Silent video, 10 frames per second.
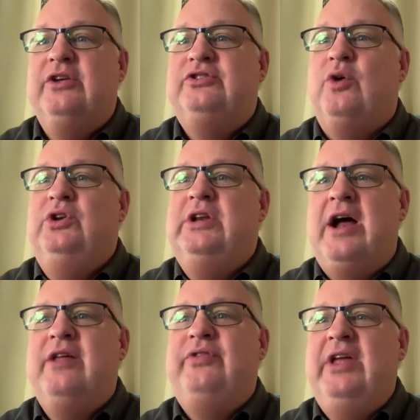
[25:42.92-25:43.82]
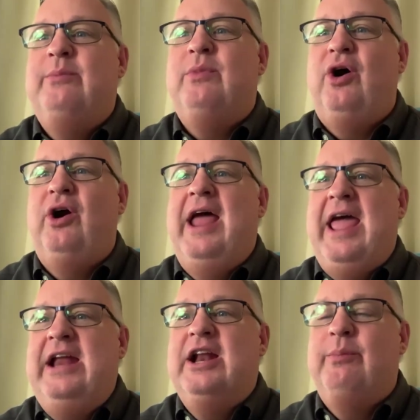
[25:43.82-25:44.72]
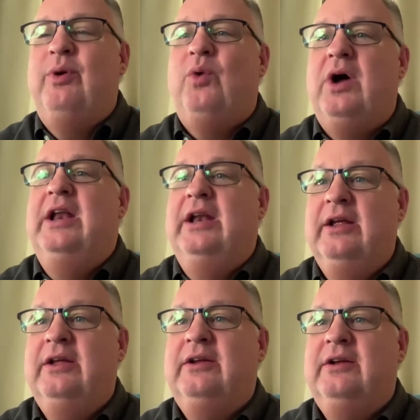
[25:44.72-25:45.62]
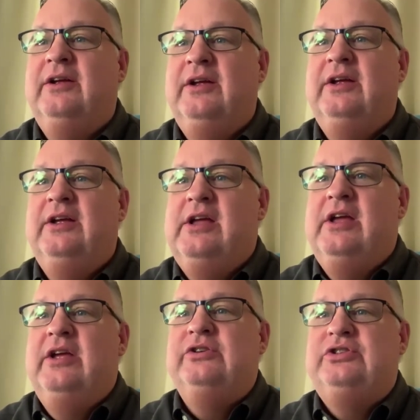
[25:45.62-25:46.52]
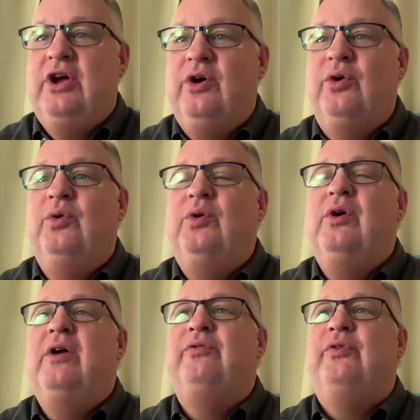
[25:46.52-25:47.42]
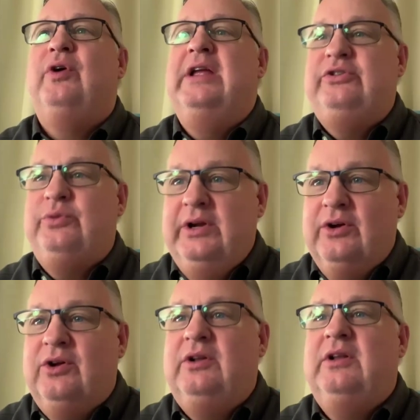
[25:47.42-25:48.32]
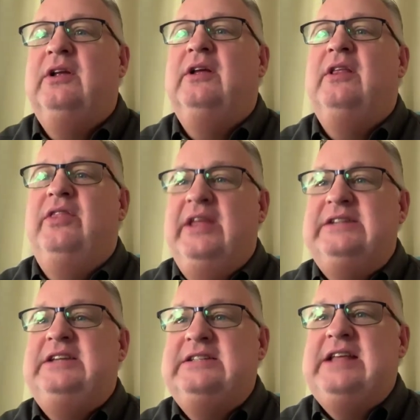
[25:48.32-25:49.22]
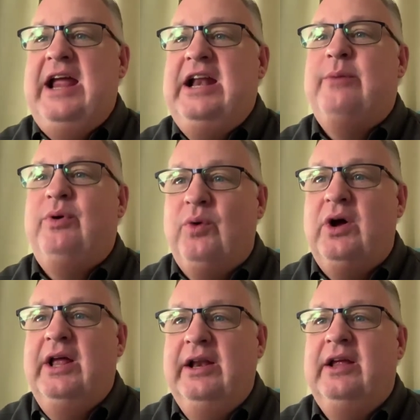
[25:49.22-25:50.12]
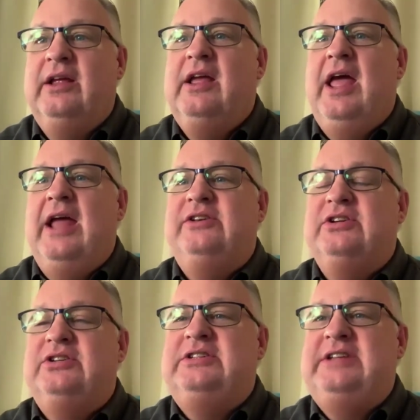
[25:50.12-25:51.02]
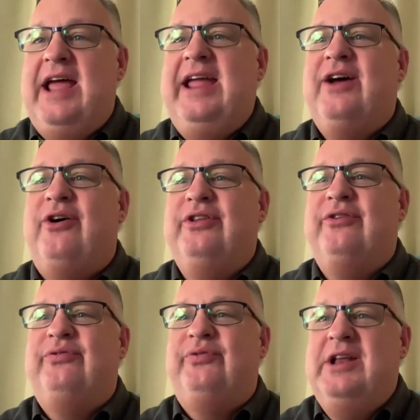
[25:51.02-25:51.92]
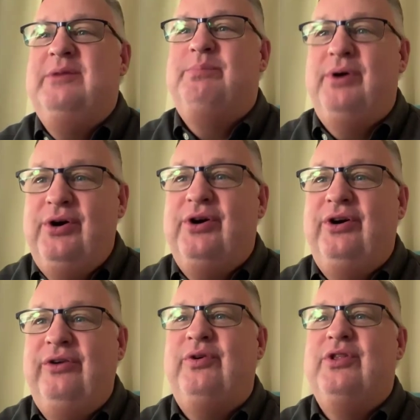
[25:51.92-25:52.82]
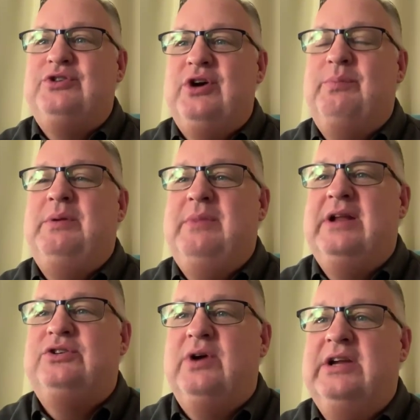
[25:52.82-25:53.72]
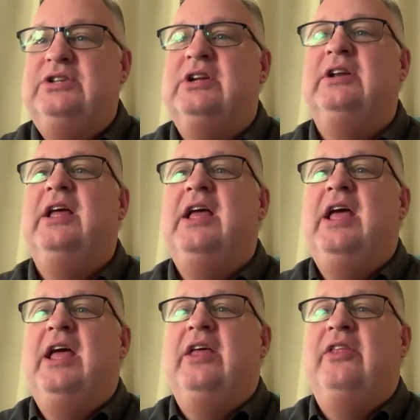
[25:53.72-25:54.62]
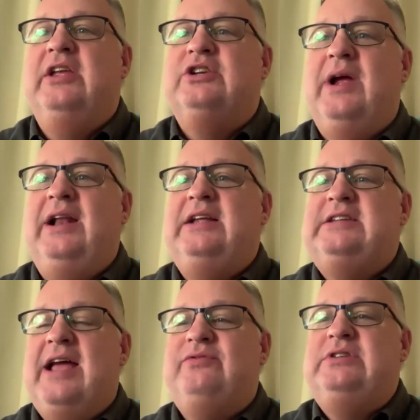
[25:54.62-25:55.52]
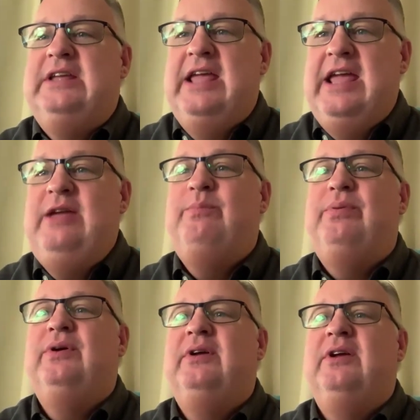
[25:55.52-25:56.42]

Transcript: So none of them are a number one. So for Israel, this is a number one. And to stay on the front burner for the Trump administration, the Israelis have to keep